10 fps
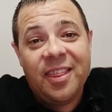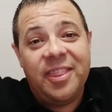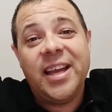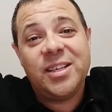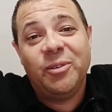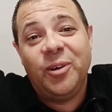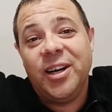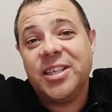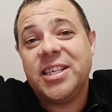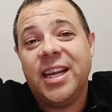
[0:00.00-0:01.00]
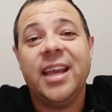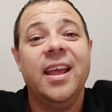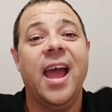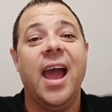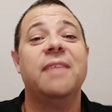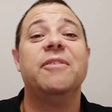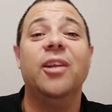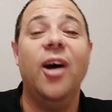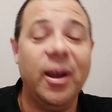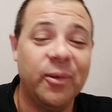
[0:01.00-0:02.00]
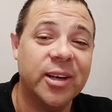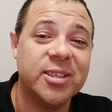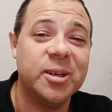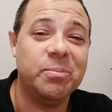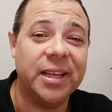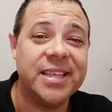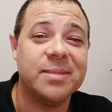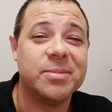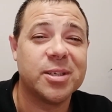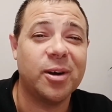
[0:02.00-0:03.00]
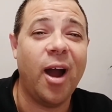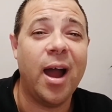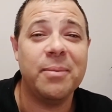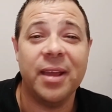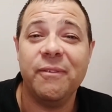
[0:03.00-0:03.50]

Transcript: Thanks for watching. And if you like what I do, please subscribe.